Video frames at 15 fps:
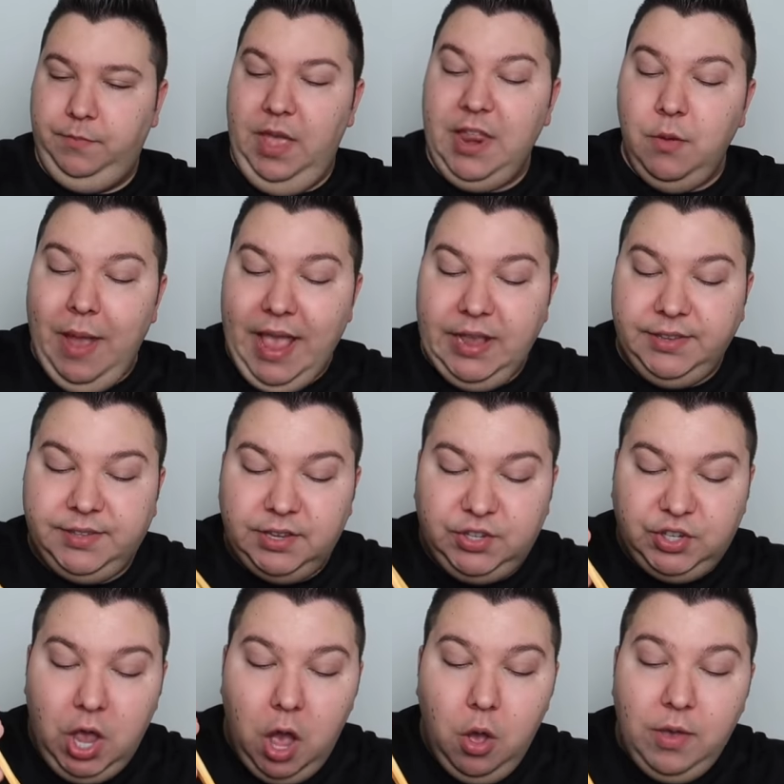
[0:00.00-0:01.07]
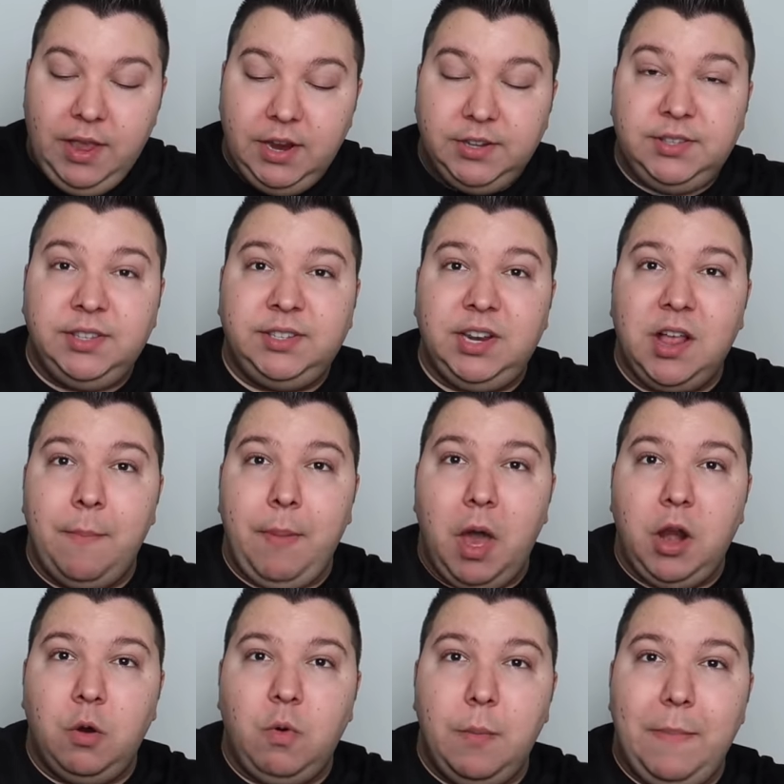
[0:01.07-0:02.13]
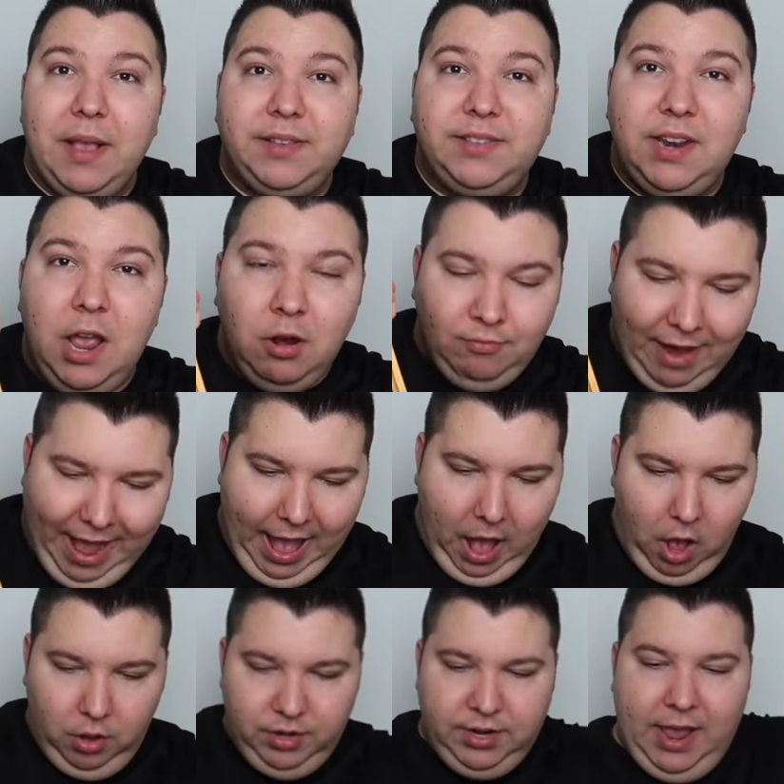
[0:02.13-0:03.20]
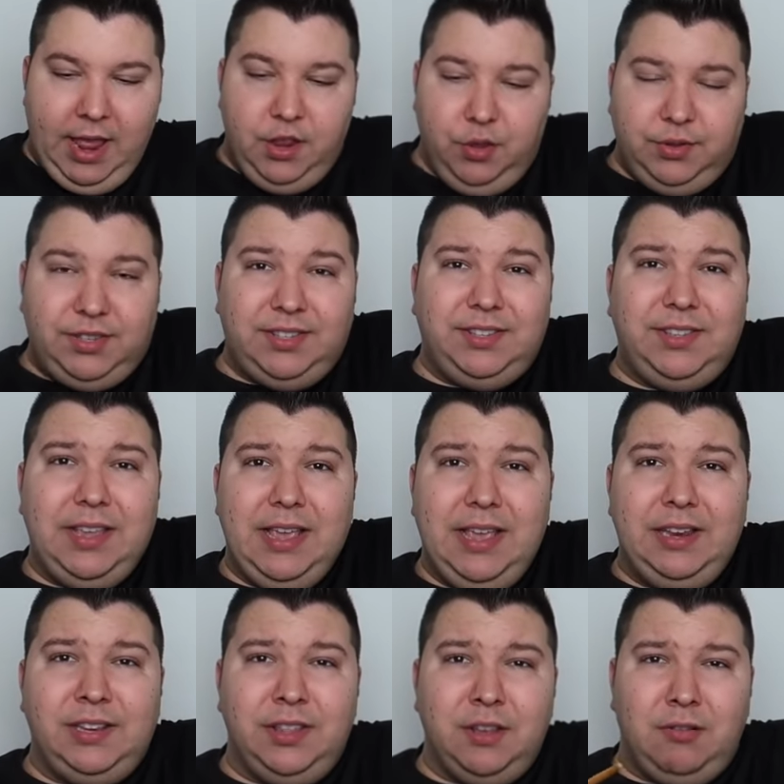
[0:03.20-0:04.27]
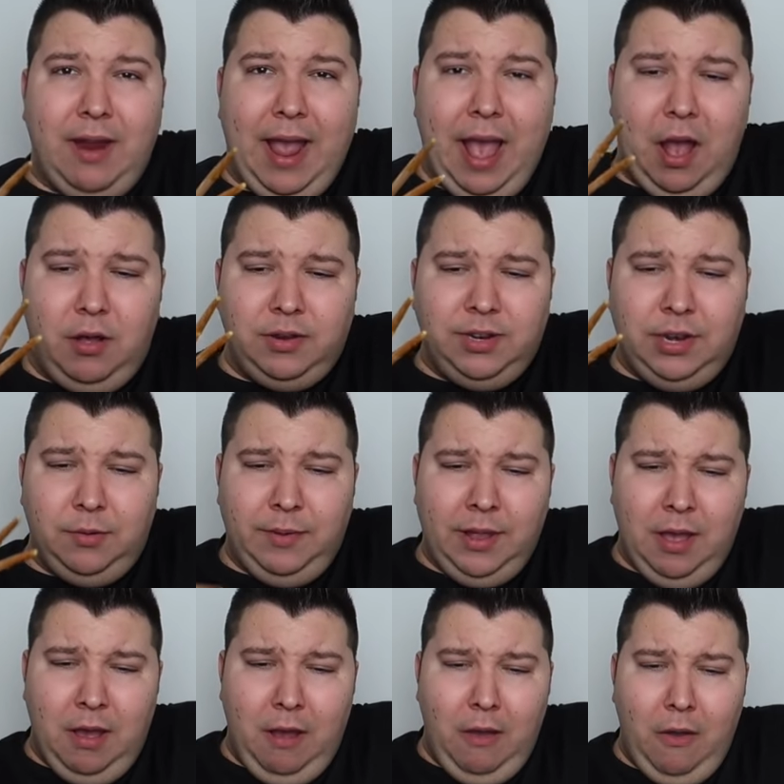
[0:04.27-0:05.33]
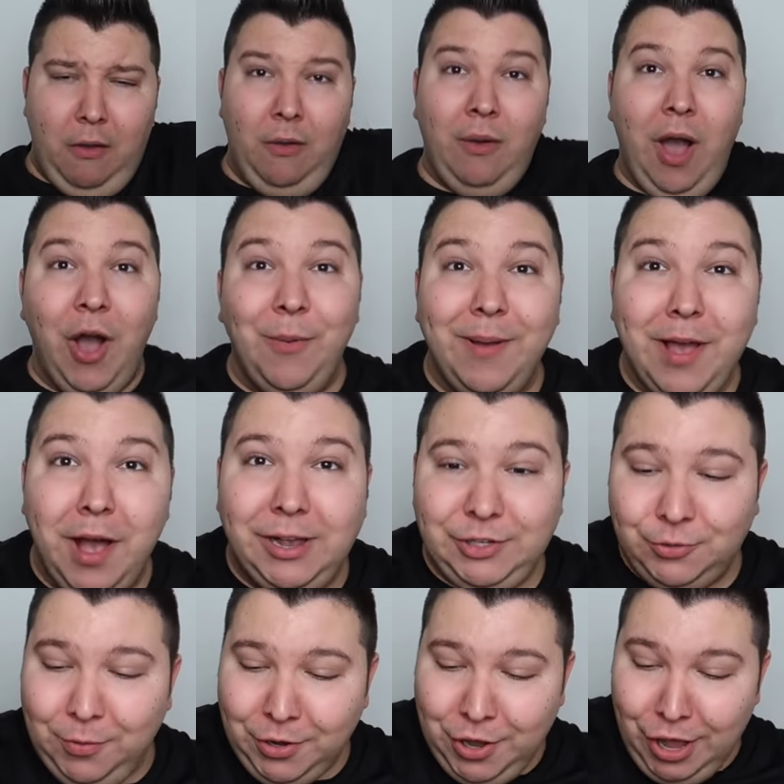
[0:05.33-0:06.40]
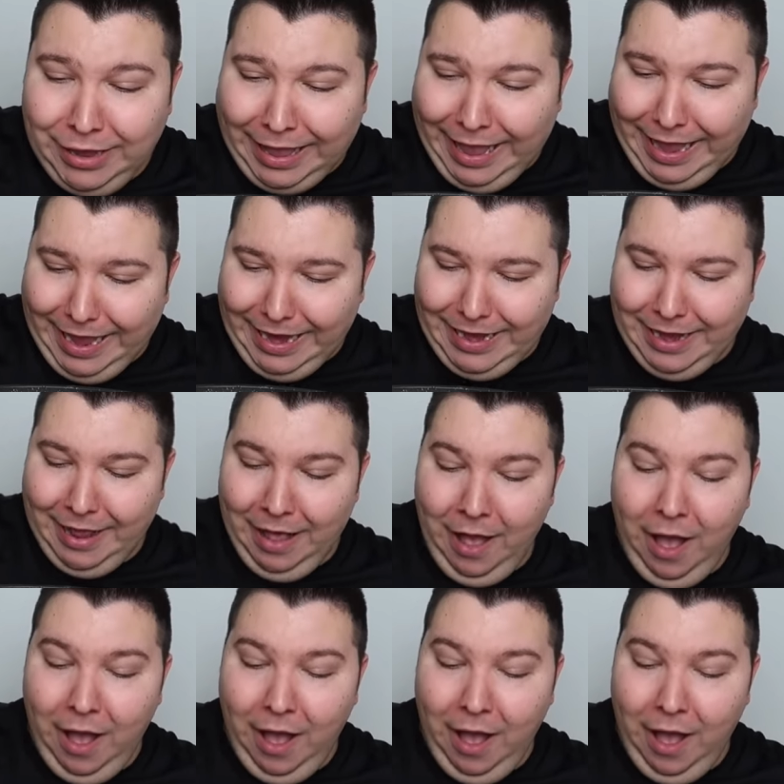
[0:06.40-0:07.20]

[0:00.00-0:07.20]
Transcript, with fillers: Anyways, so here's the stick of butter. We're mixing it around. Can you see to the ground? Here we go. Oh my gosh, we're cooking.